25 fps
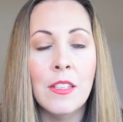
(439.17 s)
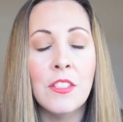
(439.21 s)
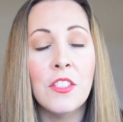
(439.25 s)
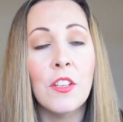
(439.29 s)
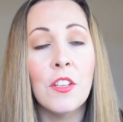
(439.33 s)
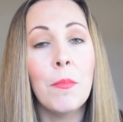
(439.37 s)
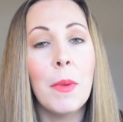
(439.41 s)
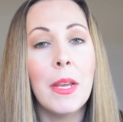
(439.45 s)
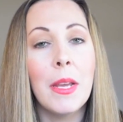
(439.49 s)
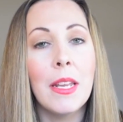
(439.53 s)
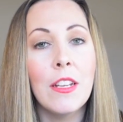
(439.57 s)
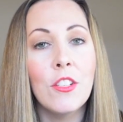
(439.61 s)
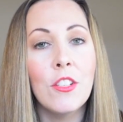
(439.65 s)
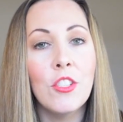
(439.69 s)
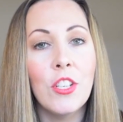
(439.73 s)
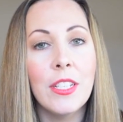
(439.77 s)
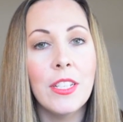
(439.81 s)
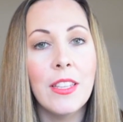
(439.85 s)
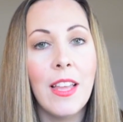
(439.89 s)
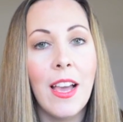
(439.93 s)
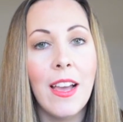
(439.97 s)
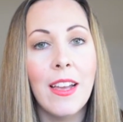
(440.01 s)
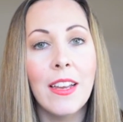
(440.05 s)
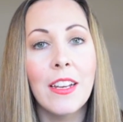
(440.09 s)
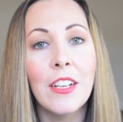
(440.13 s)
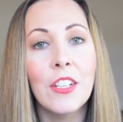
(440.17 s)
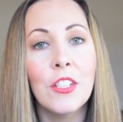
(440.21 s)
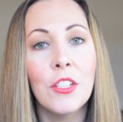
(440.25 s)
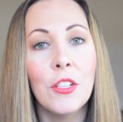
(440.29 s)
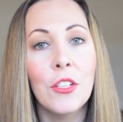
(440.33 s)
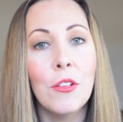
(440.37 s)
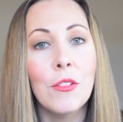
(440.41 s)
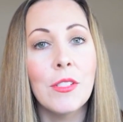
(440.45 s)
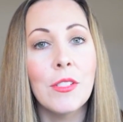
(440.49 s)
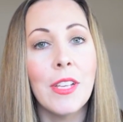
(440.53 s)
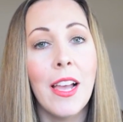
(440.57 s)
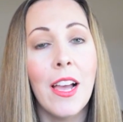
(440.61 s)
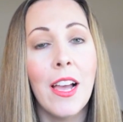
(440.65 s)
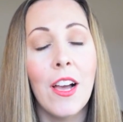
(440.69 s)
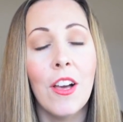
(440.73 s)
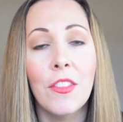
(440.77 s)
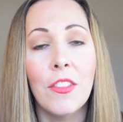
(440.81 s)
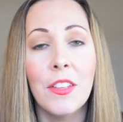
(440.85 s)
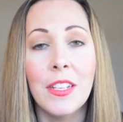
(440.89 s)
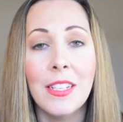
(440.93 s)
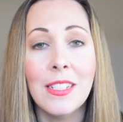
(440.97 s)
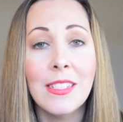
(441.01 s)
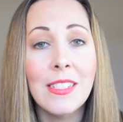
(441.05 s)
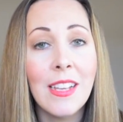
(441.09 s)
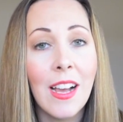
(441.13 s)
So managing that includes a
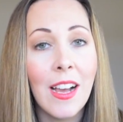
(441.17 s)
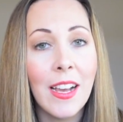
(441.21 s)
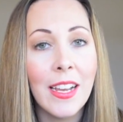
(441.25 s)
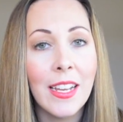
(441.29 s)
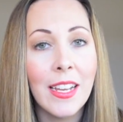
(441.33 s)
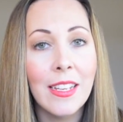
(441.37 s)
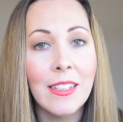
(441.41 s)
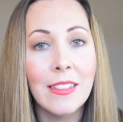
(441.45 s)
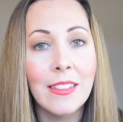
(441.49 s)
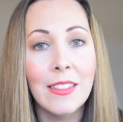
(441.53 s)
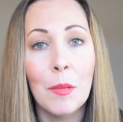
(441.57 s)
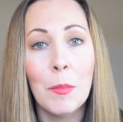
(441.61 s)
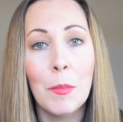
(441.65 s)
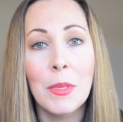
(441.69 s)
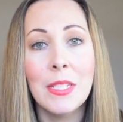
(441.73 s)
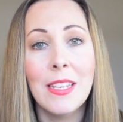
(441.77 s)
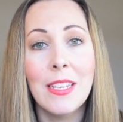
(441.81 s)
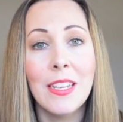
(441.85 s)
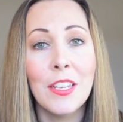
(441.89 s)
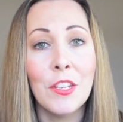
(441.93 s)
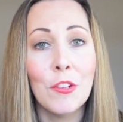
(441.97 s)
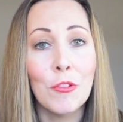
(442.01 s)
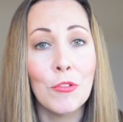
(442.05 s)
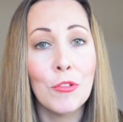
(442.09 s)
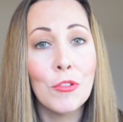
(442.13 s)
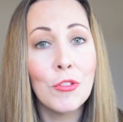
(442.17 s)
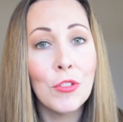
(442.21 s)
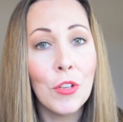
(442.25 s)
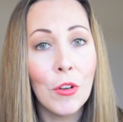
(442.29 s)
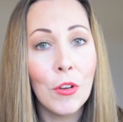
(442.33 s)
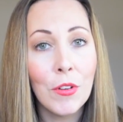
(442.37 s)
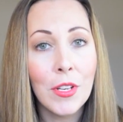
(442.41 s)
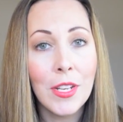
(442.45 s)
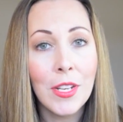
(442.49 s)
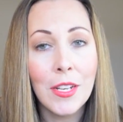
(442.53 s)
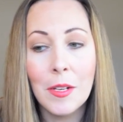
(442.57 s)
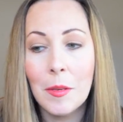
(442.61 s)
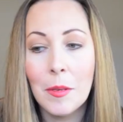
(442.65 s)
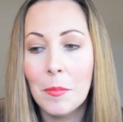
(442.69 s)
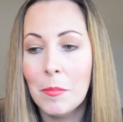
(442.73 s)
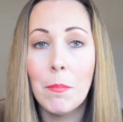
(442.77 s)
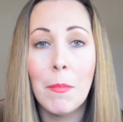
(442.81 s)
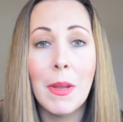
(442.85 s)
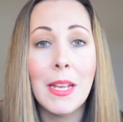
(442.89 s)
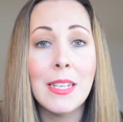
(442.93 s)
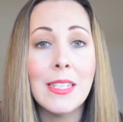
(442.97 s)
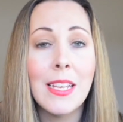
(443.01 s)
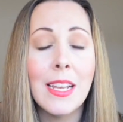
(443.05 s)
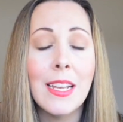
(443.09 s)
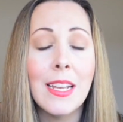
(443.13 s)
healthy diet, limiting your sodium,
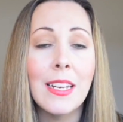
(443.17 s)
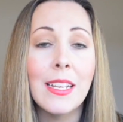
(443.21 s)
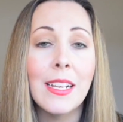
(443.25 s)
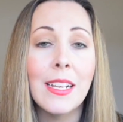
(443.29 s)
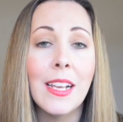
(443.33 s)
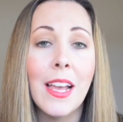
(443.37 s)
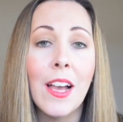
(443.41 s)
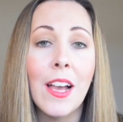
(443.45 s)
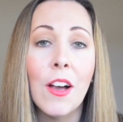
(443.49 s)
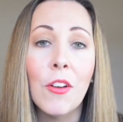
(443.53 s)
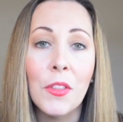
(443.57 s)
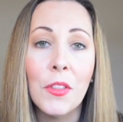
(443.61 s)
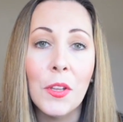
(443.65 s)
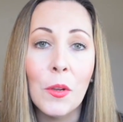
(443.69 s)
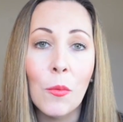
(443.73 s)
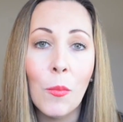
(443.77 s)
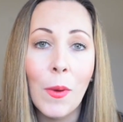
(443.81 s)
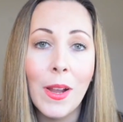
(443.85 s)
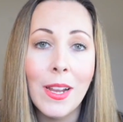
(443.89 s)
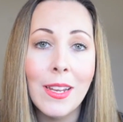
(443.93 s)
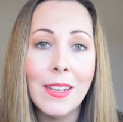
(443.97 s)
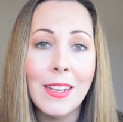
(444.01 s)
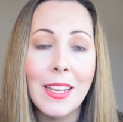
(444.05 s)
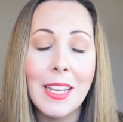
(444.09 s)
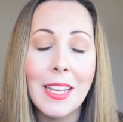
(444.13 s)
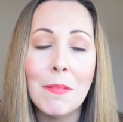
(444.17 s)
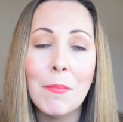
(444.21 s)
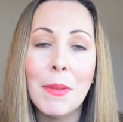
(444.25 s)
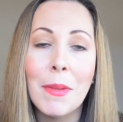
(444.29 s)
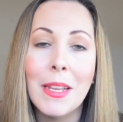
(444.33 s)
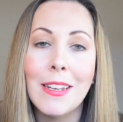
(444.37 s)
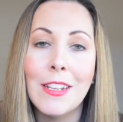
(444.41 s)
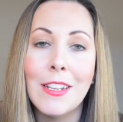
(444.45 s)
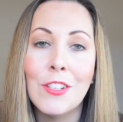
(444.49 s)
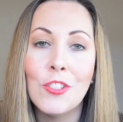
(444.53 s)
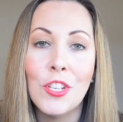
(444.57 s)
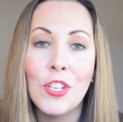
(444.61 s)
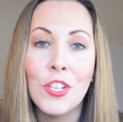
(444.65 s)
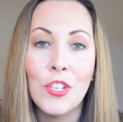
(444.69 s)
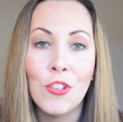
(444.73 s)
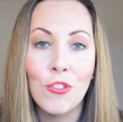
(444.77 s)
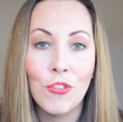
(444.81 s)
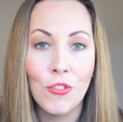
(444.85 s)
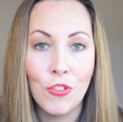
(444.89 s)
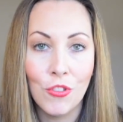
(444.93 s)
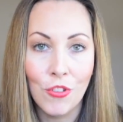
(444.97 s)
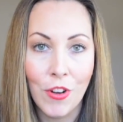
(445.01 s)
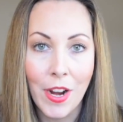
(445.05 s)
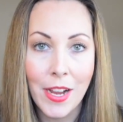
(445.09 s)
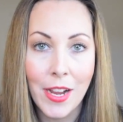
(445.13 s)
maintaining a healthy weight, and managing your
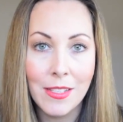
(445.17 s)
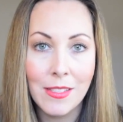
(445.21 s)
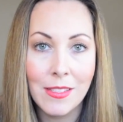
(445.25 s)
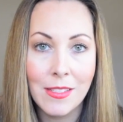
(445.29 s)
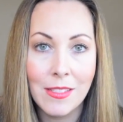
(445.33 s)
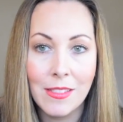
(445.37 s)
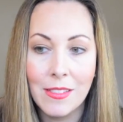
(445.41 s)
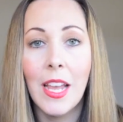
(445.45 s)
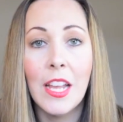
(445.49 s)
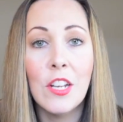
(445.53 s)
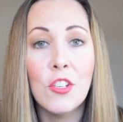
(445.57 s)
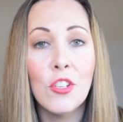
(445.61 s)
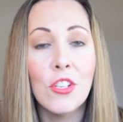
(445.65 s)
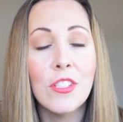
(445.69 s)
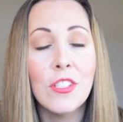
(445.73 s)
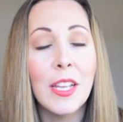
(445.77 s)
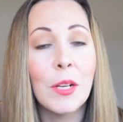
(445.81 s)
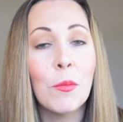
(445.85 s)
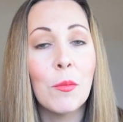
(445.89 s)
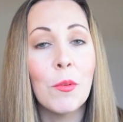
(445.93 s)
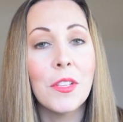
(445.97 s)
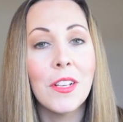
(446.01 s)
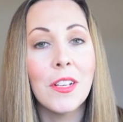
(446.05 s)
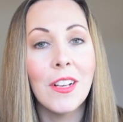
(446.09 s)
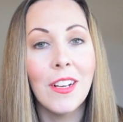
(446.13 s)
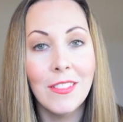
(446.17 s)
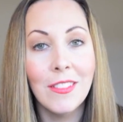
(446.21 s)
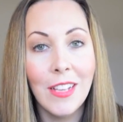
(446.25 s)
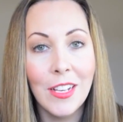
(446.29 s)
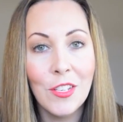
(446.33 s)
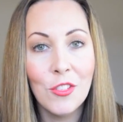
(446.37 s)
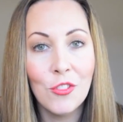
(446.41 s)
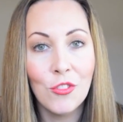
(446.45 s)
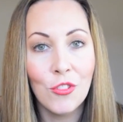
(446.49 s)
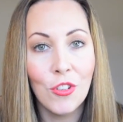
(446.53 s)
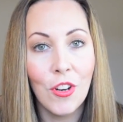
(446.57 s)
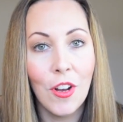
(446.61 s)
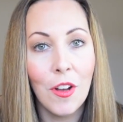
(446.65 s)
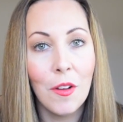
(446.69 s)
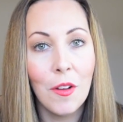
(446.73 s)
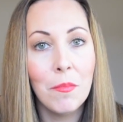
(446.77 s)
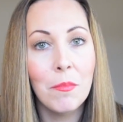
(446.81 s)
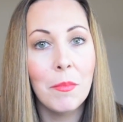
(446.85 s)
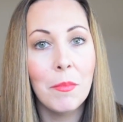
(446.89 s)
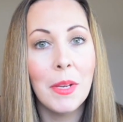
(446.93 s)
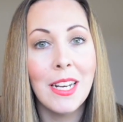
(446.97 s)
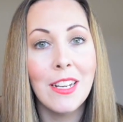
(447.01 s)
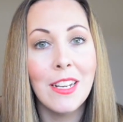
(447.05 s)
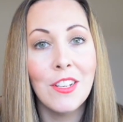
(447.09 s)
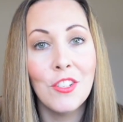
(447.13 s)
stress. And just like with cholesterol,
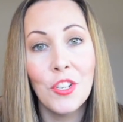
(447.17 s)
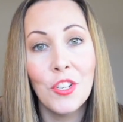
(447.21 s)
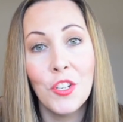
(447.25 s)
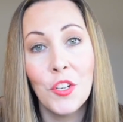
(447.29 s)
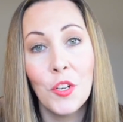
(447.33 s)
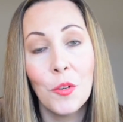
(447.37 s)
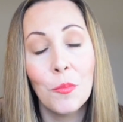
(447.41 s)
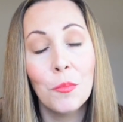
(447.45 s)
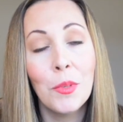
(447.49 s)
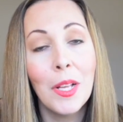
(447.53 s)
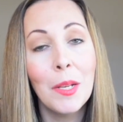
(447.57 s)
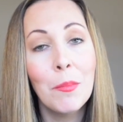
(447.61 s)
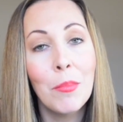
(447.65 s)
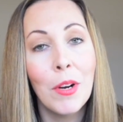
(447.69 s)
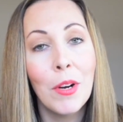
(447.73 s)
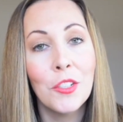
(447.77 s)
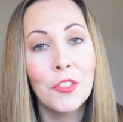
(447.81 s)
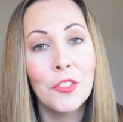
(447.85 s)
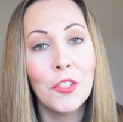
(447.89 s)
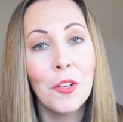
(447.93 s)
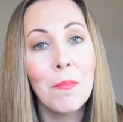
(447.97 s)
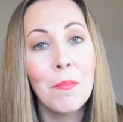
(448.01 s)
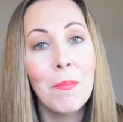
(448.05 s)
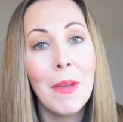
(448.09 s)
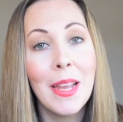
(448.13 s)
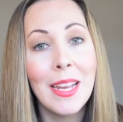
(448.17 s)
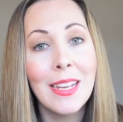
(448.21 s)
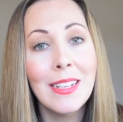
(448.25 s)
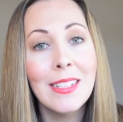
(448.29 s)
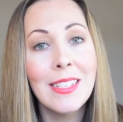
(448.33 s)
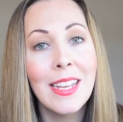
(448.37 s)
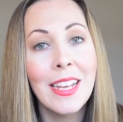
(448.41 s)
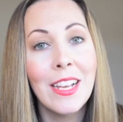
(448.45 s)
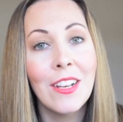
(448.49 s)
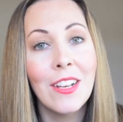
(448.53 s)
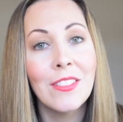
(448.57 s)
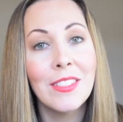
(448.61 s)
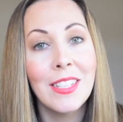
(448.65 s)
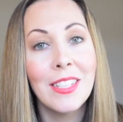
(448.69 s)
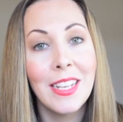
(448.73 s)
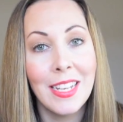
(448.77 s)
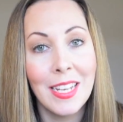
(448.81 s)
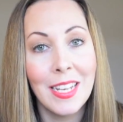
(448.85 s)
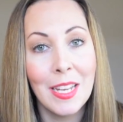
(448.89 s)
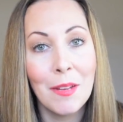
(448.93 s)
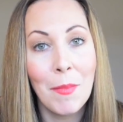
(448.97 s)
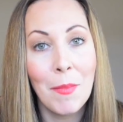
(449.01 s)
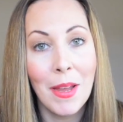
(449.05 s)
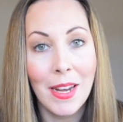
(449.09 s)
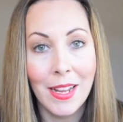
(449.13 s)
managing your blood pressure may entail
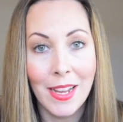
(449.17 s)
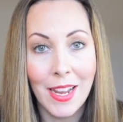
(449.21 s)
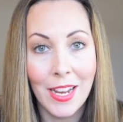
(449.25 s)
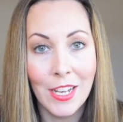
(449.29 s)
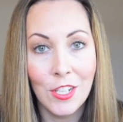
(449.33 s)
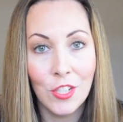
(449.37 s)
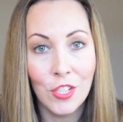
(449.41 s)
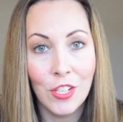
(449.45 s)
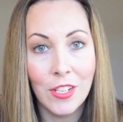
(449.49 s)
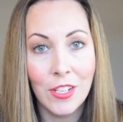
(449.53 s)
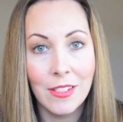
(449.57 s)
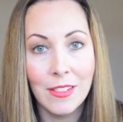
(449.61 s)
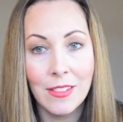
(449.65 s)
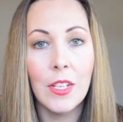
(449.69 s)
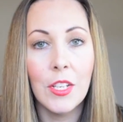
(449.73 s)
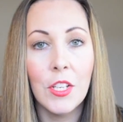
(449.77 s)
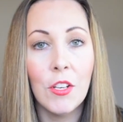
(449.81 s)
taking medication.